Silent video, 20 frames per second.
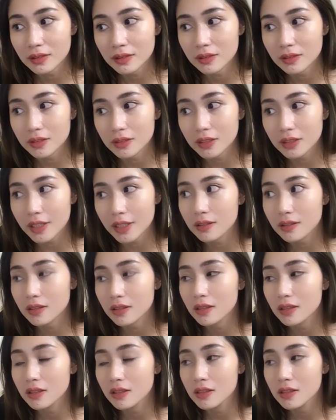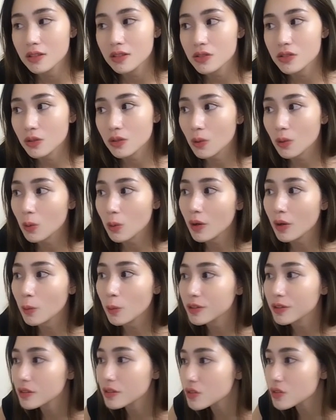Right? So I
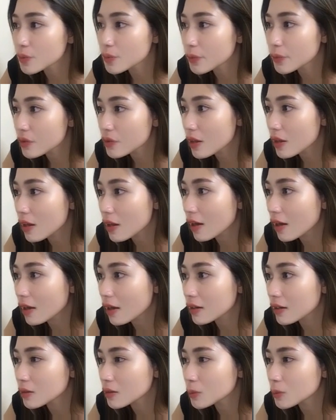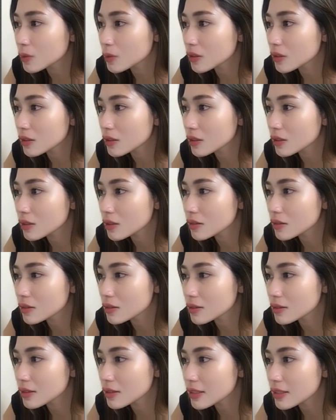want it smooth. I will
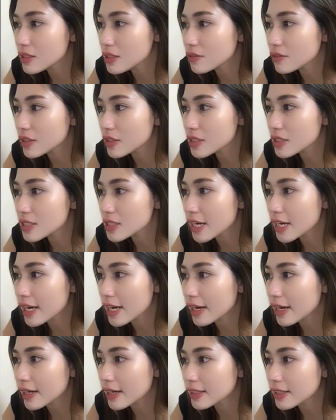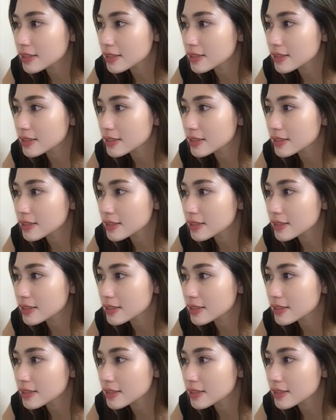leave it at